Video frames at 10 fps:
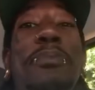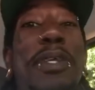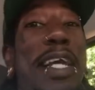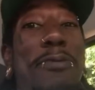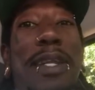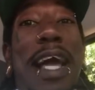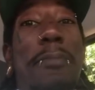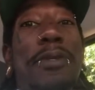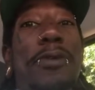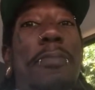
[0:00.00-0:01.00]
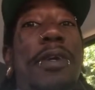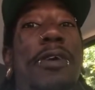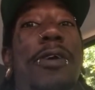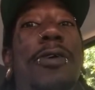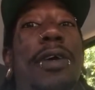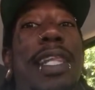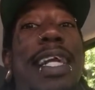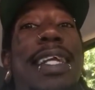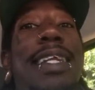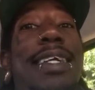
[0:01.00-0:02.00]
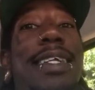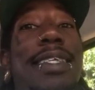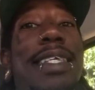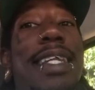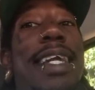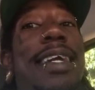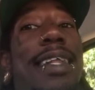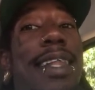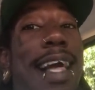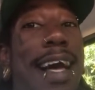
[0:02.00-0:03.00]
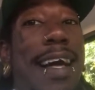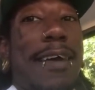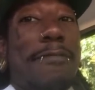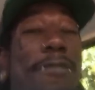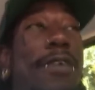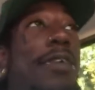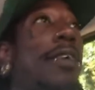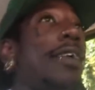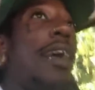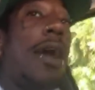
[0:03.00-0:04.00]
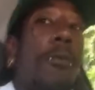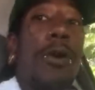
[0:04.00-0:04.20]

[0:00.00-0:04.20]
that's what the app is gonna be called clean the city live and we're